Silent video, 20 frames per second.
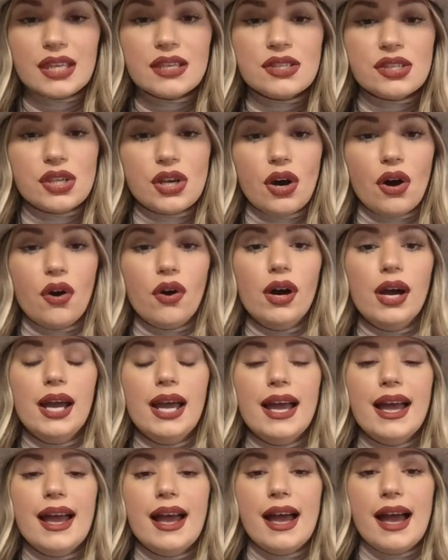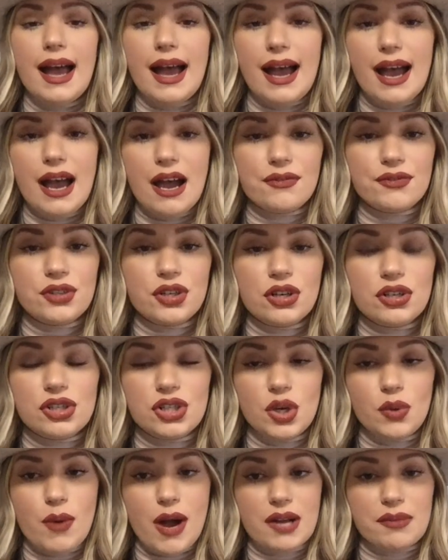So after
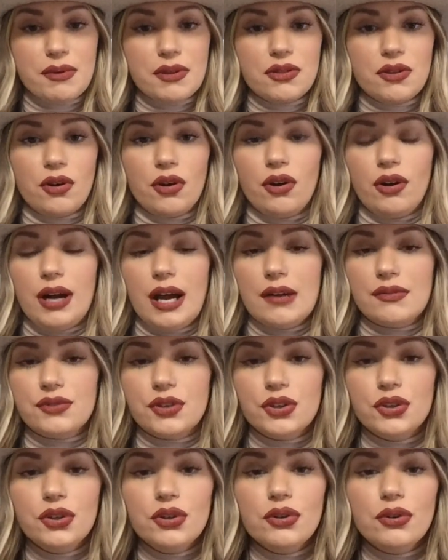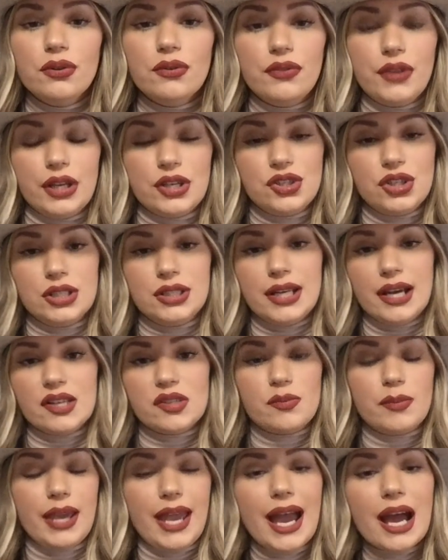she walked me through her afternoon, then she
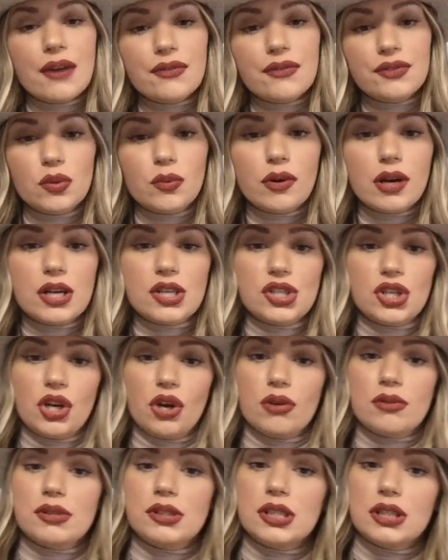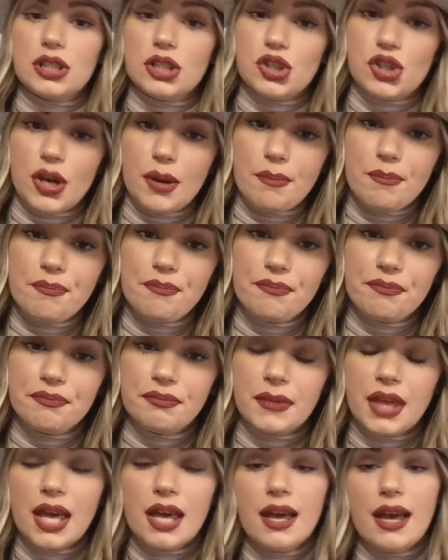tells me after work she goes to the gym.
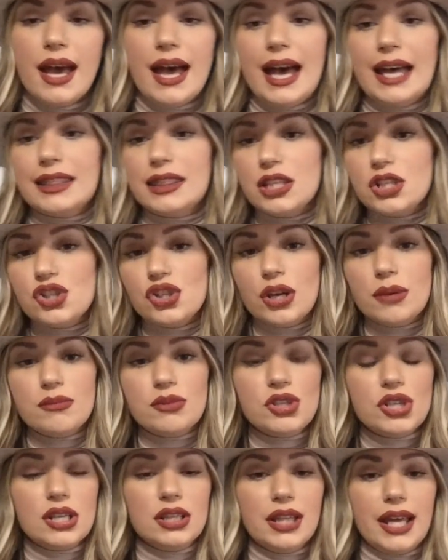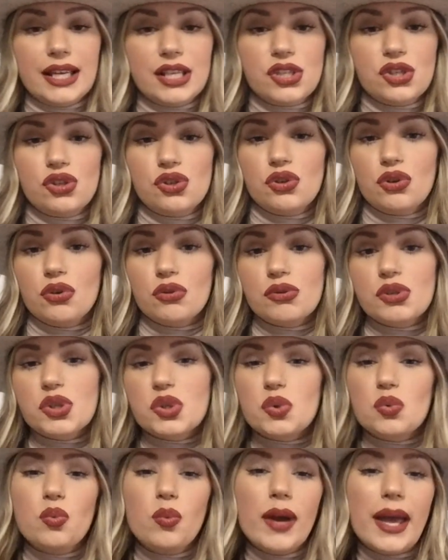At the gym, she likes to
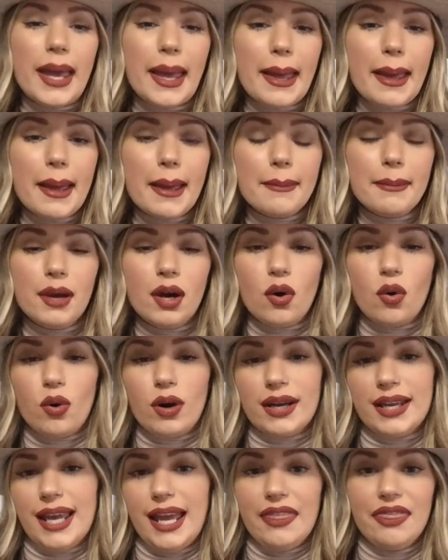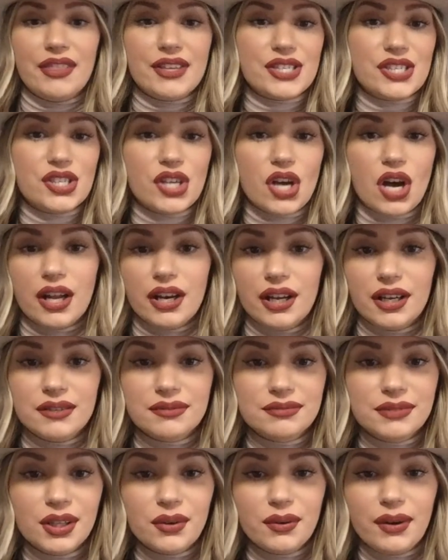swim or get in the sauna.
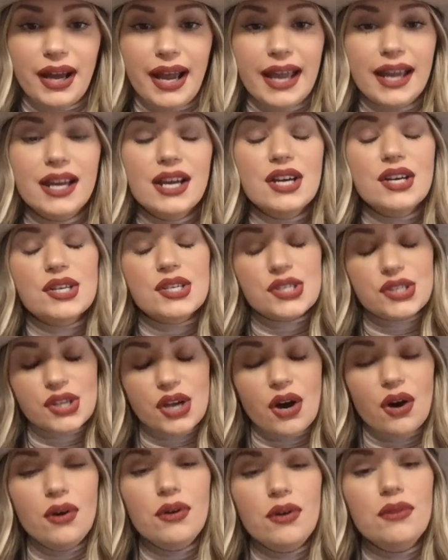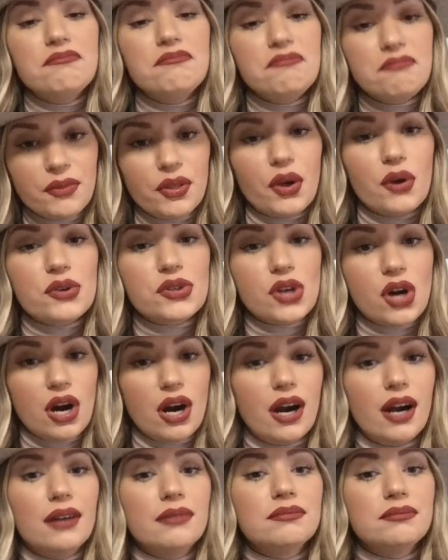Okay, so those
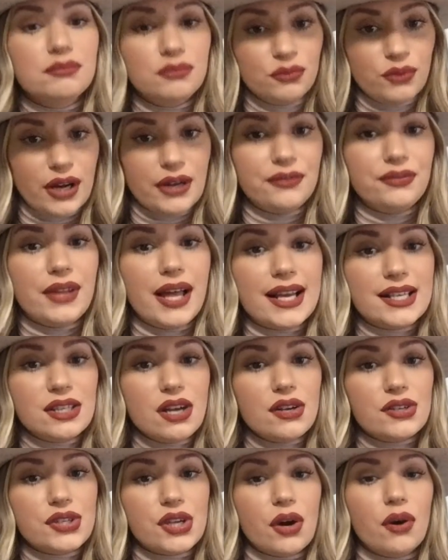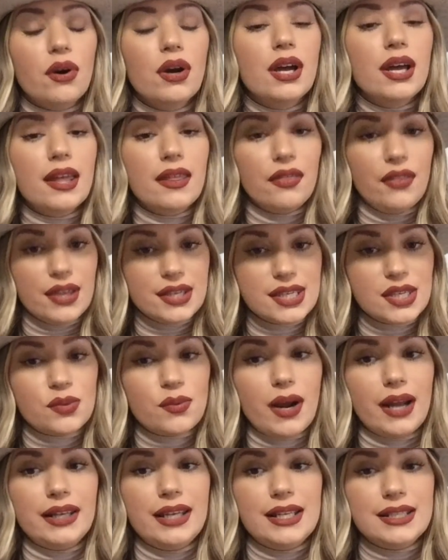are red flags also. This is
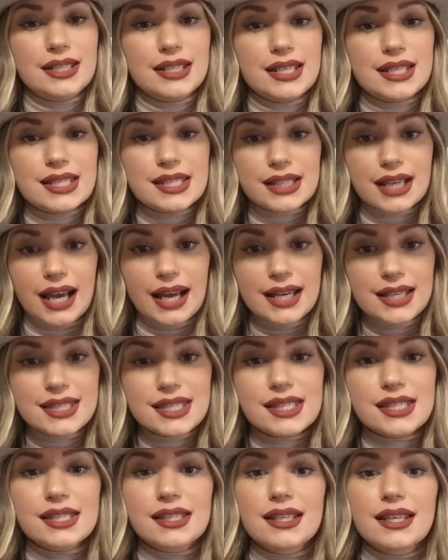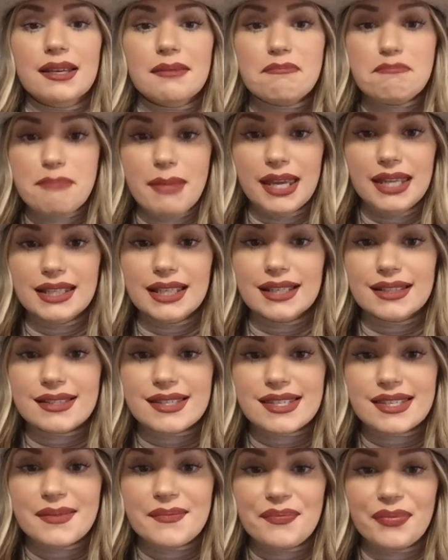where I need to discuss
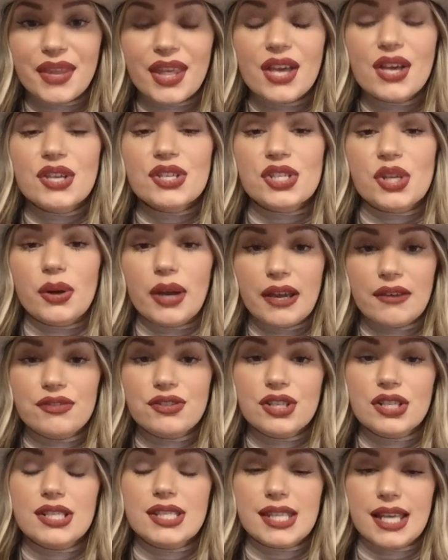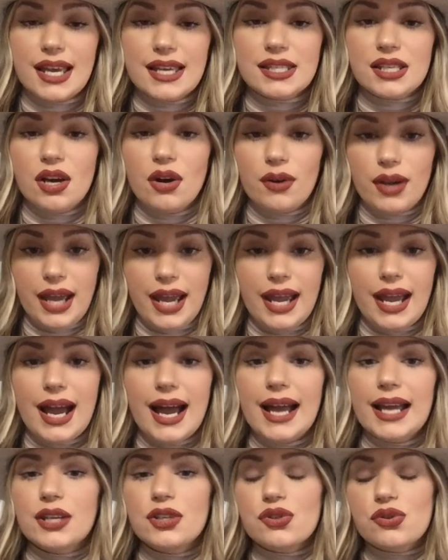maintenance. So if she says, okay,
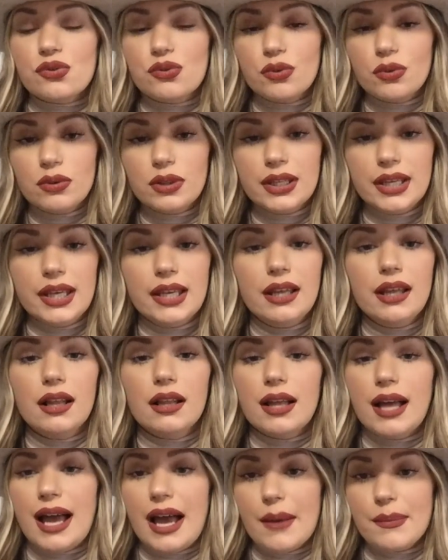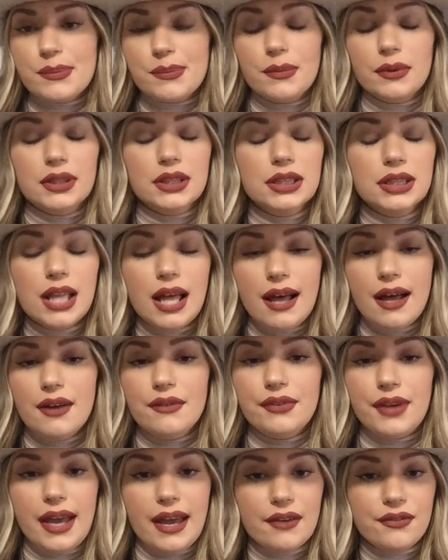I truly
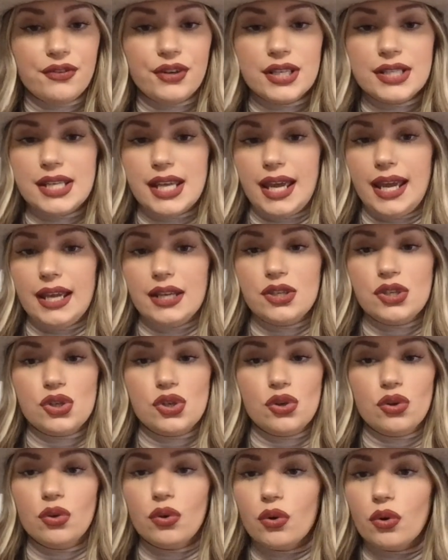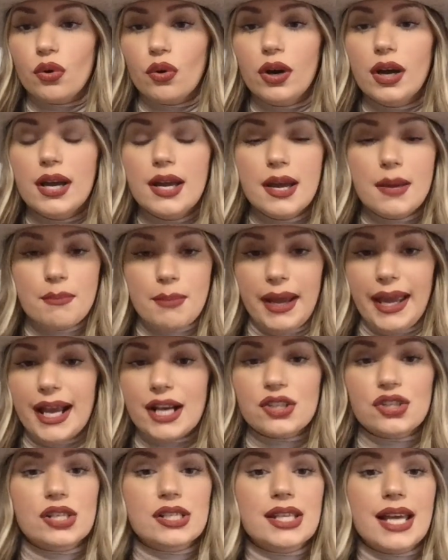love every day to, my
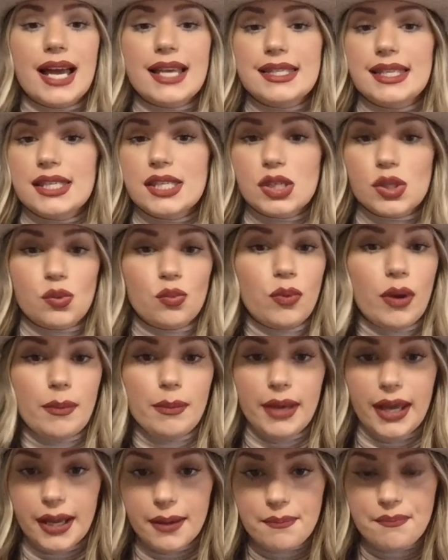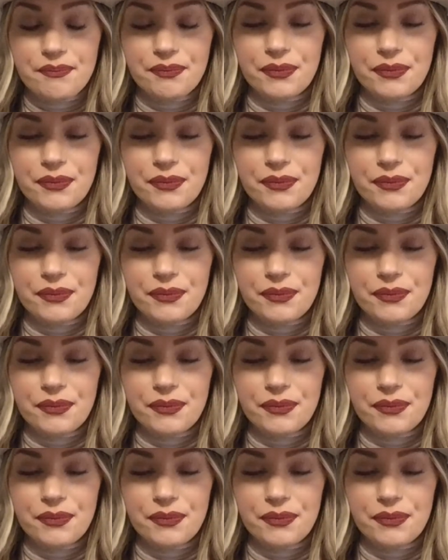exercise is swimming.